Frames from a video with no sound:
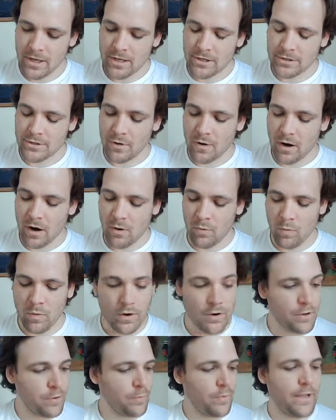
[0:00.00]
So our
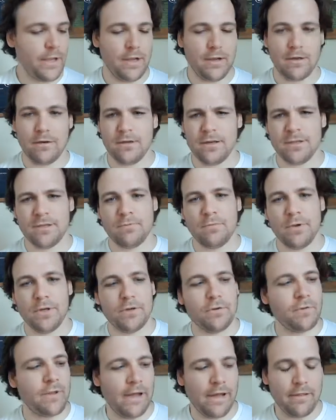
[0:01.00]
word of the week, because we
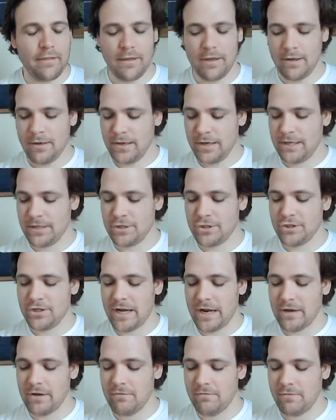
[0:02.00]
do that thing, is
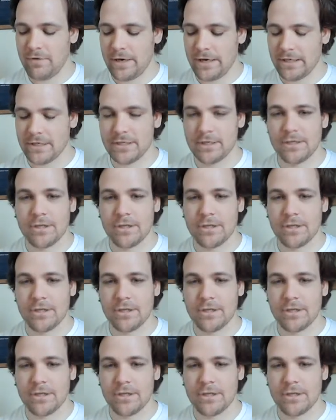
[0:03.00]
genuflex.